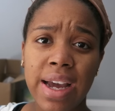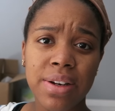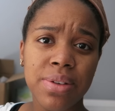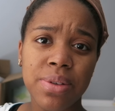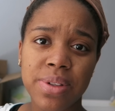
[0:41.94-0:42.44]
I
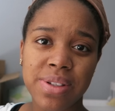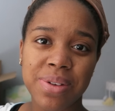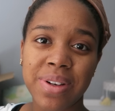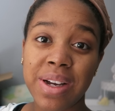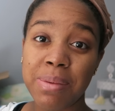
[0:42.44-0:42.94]
don't know what's
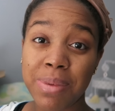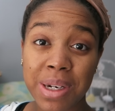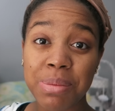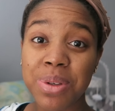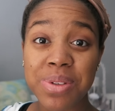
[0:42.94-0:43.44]
going on,
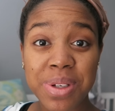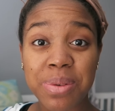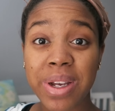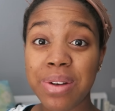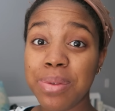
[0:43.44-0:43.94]
but I'm
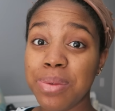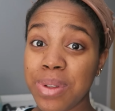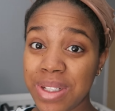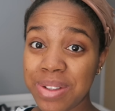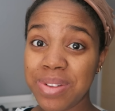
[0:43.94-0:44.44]
losing weight
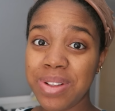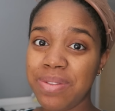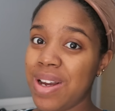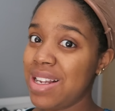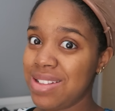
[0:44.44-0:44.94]
really,
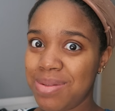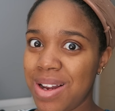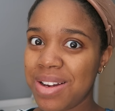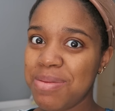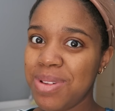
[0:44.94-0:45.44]
really fast. I'm
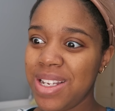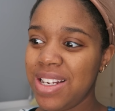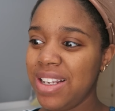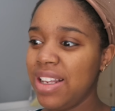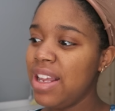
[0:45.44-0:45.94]
not
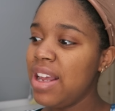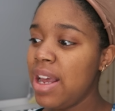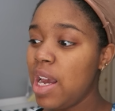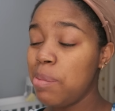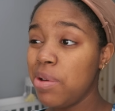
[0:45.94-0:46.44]
complaining.
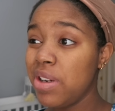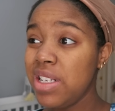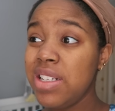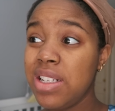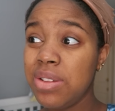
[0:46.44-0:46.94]
I'm
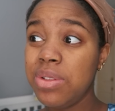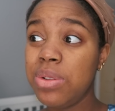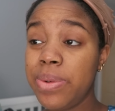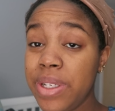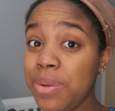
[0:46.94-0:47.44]
already down
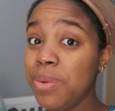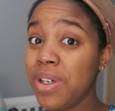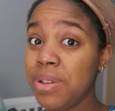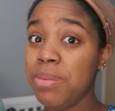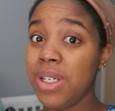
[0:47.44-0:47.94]

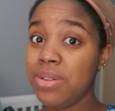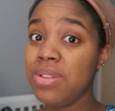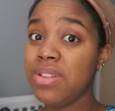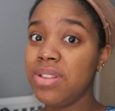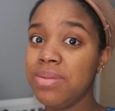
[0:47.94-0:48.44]
21
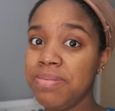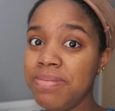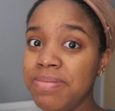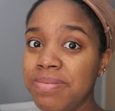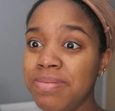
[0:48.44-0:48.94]
pounds.
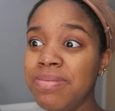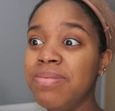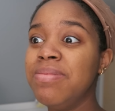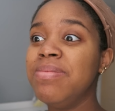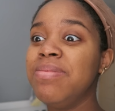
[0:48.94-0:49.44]

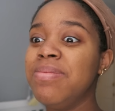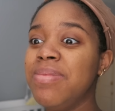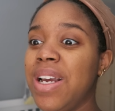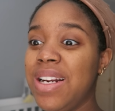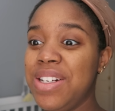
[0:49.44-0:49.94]

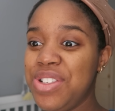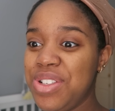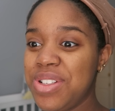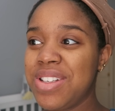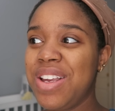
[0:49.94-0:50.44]
And I
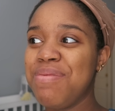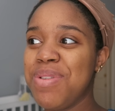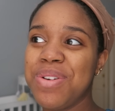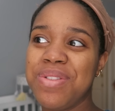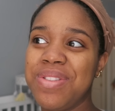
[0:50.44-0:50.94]
just gave
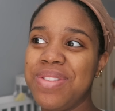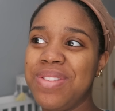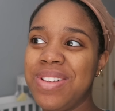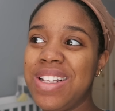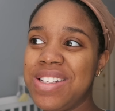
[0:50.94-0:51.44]
birth
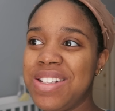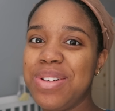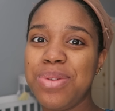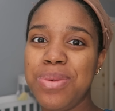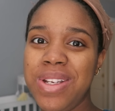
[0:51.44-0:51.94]
less
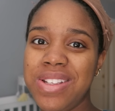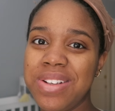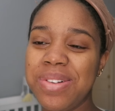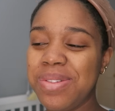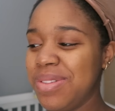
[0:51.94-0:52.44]
than two weeks
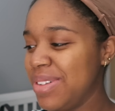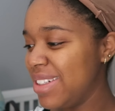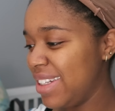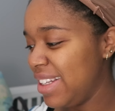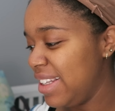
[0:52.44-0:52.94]
ago.
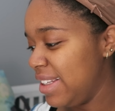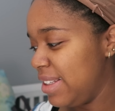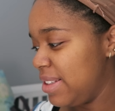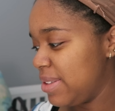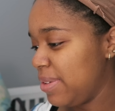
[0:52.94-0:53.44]

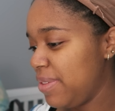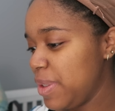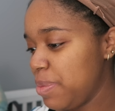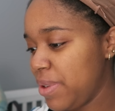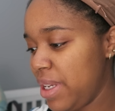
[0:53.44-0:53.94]
So it
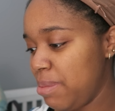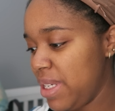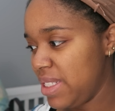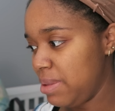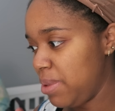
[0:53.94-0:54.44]
feels pretty
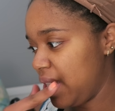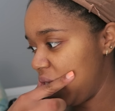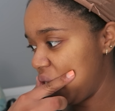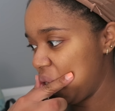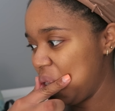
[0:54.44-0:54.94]
amazing
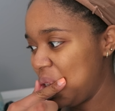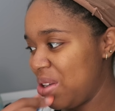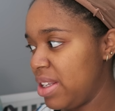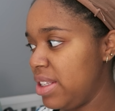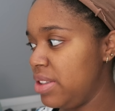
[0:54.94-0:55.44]
because
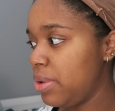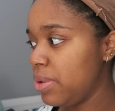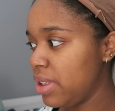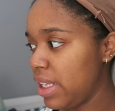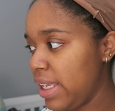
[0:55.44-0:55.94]
in
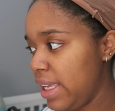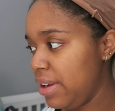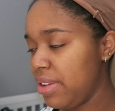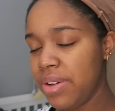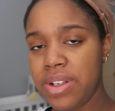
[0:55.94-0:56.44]
total I
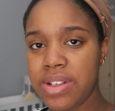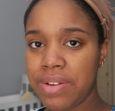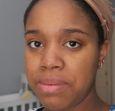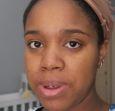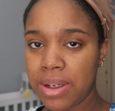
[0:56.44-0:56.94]
gained
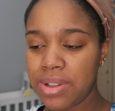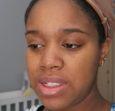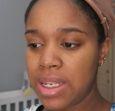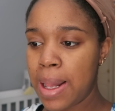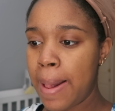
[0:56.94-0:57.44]
37
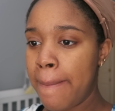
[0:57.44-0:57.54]
pounds